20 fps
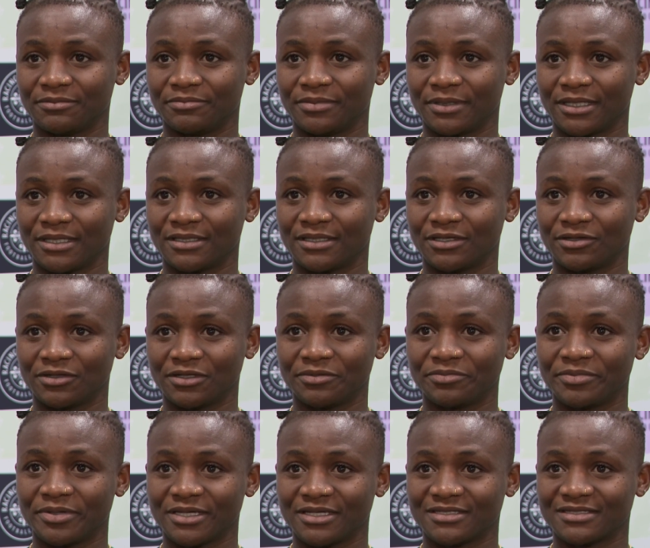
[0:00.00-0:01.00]
be in the
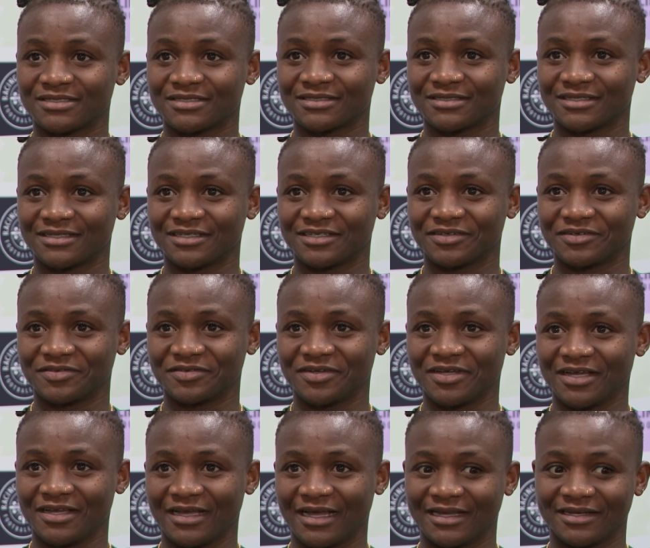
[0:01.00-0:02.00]
Olympics, you
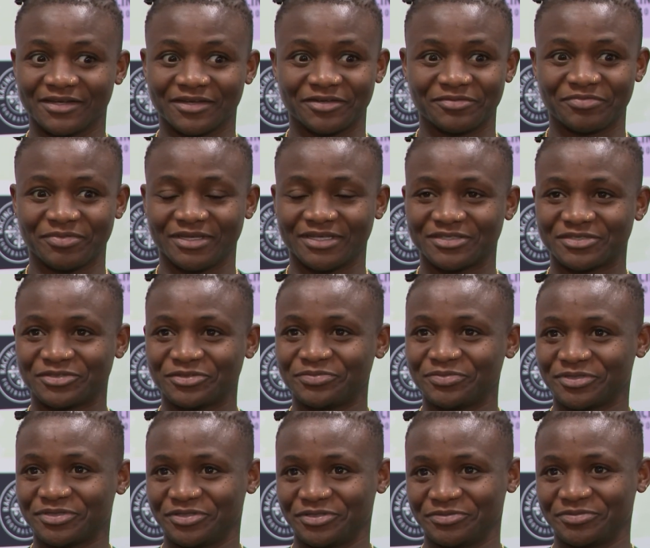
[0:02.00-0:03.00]
know, and not be a
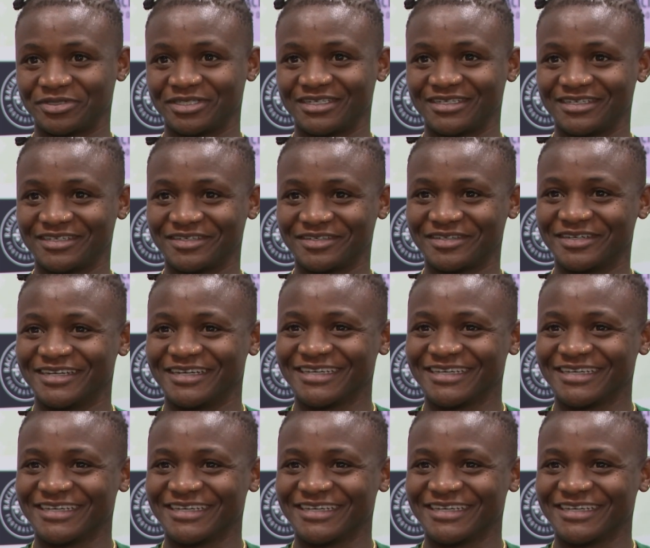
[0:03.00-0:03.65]
superhuman, you know,